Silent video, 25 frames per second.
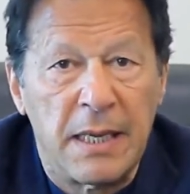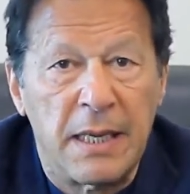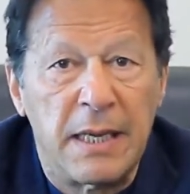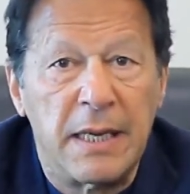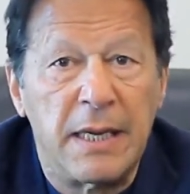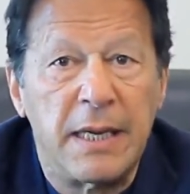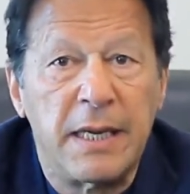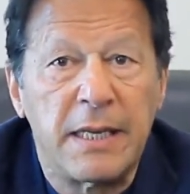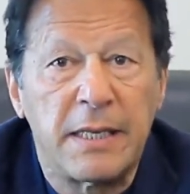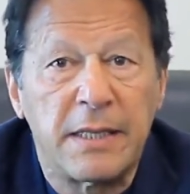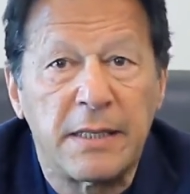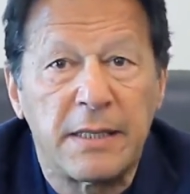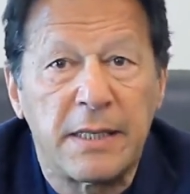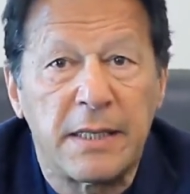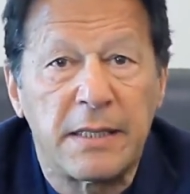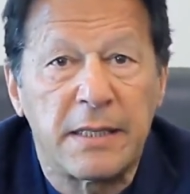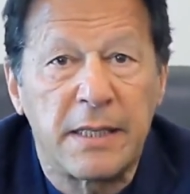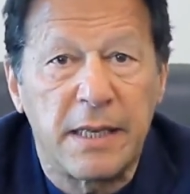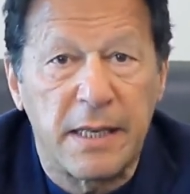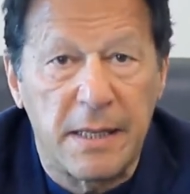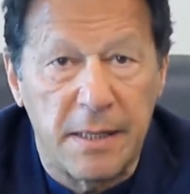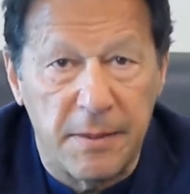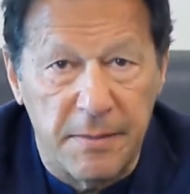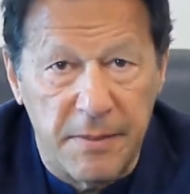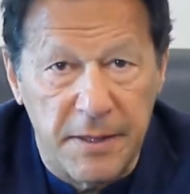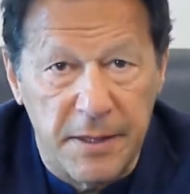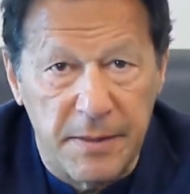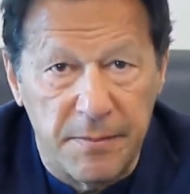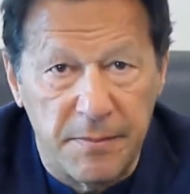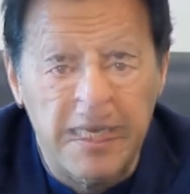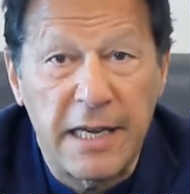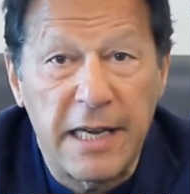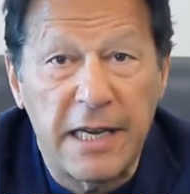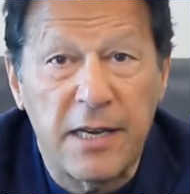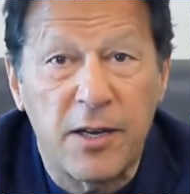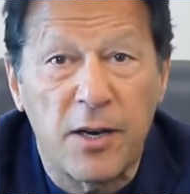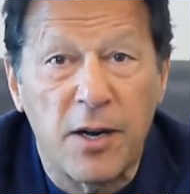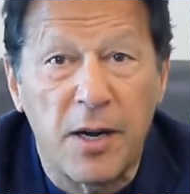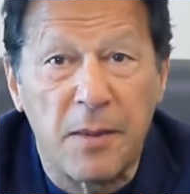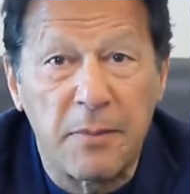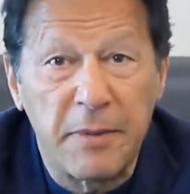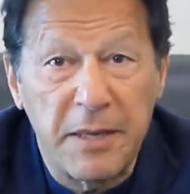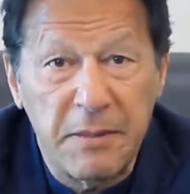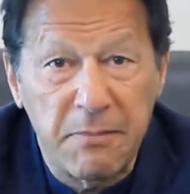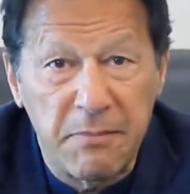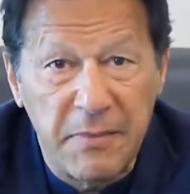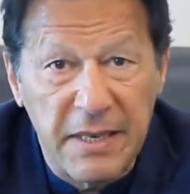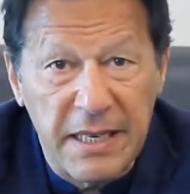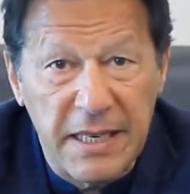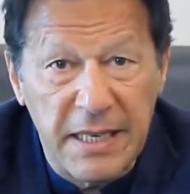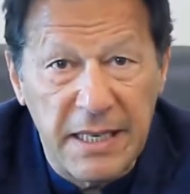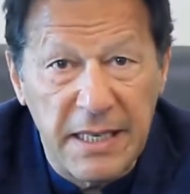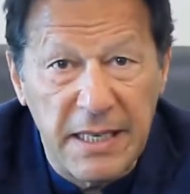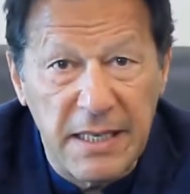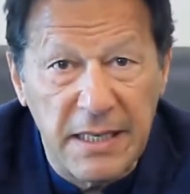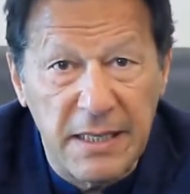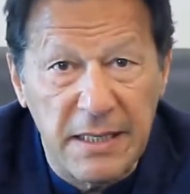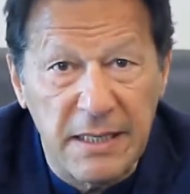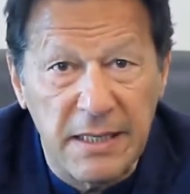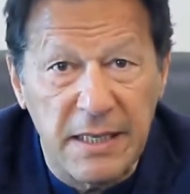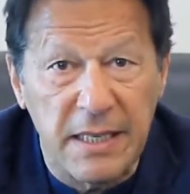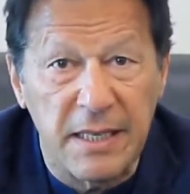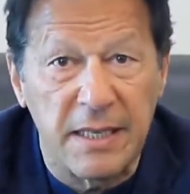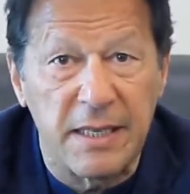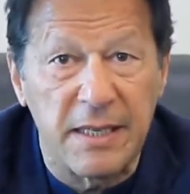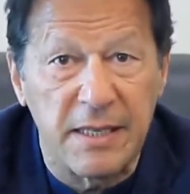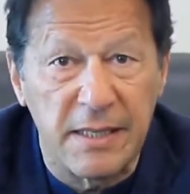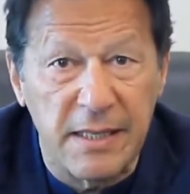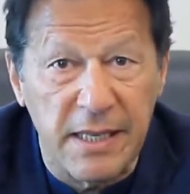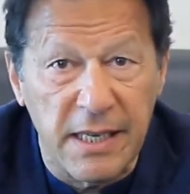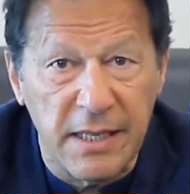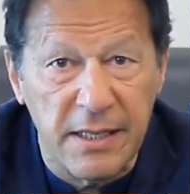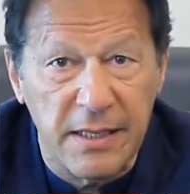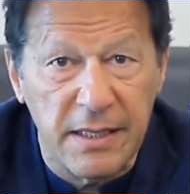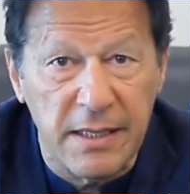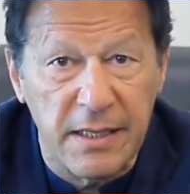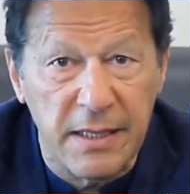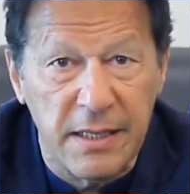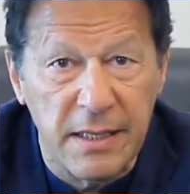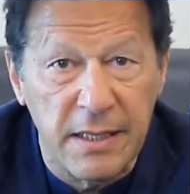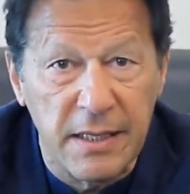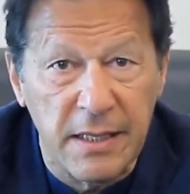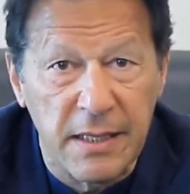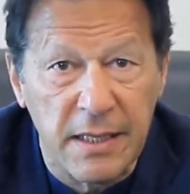Ladies and gentlemen, economic malaise and recession,